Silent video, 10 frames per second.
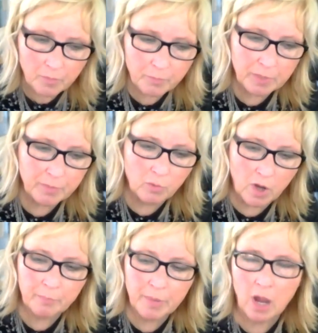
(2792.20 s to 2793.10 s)
People
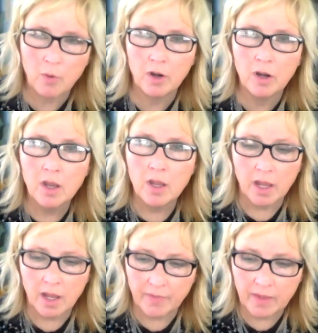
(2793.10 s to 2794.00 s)
want power
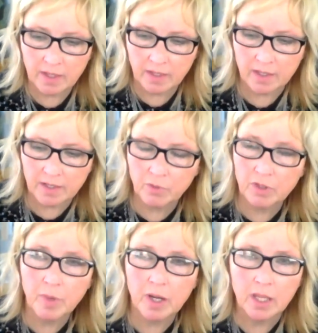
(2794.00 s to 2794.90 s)
and they can get it with
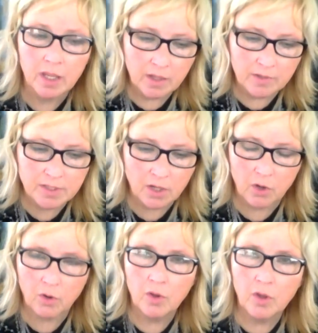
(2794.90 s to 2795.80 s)
money.
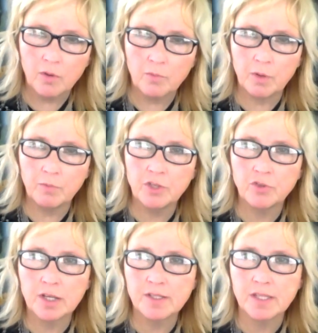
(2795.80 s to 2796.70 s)
So when we
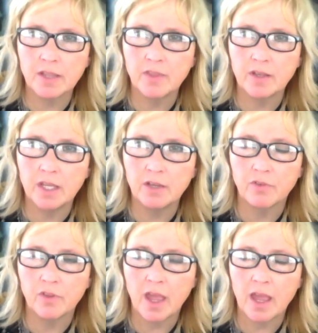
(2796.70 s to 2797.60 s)
transcend the need
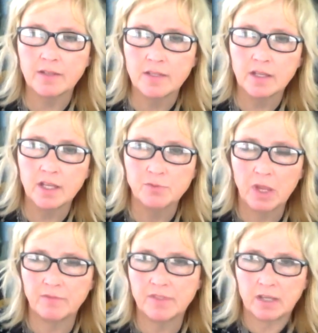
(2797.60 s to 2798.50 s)
for that, because we
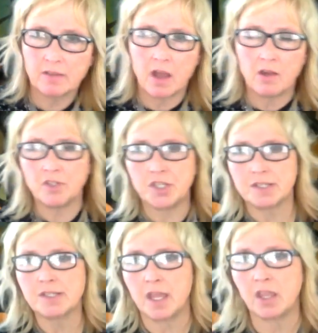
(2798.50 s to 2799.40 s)
have
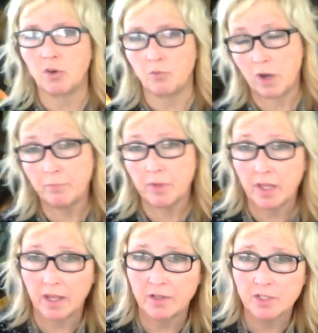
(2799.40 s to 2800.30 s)
technologies like
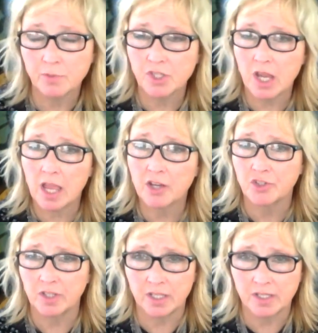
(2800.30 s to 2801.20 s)
replicators, which
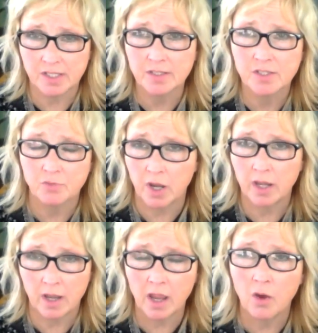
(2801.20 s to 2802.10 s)
actually exist right
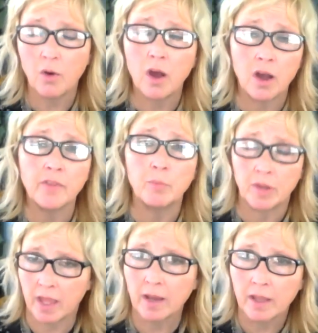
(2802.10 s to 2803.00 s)
now on the
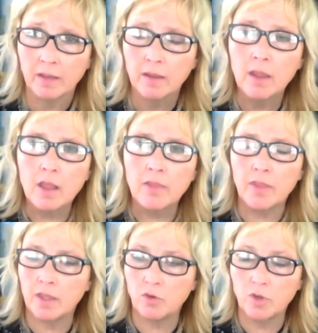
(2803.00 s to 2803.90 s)
planet,
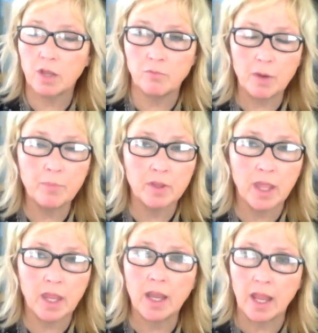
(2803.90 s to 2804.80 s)
that you can
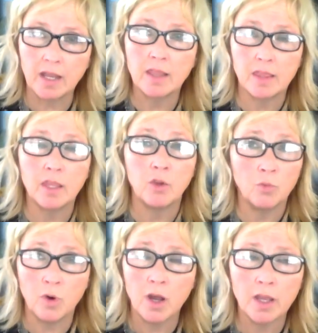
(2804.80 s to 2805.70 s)
replicate anything you
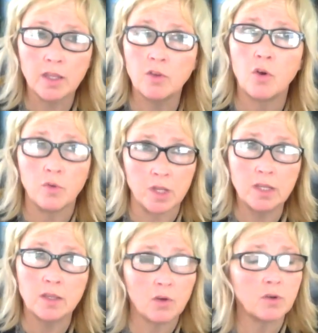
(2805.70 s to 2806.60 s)
want. You don't need
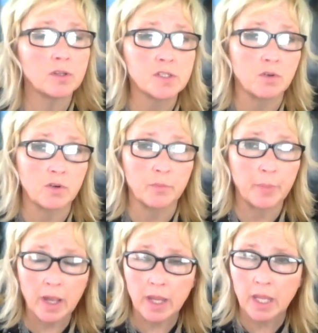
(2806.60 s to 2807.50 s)
to go to the store to
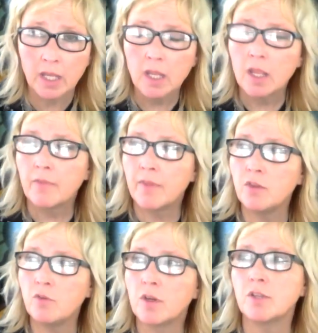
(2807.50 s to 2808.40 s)
buy it. Then
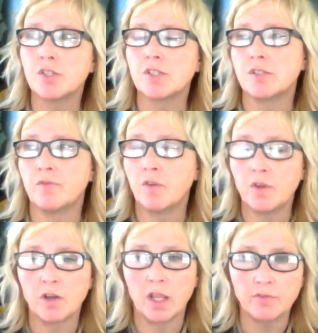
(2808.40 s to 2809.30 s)
you can just devote
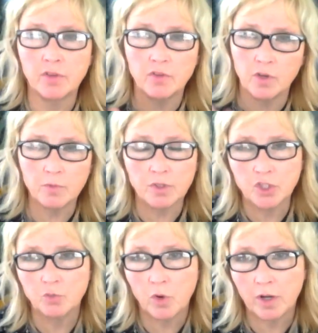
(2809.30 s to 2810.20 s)
your life to doing what
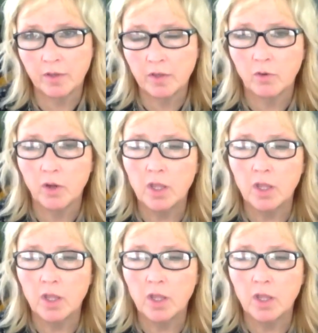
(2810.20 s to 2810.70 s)
you want to do.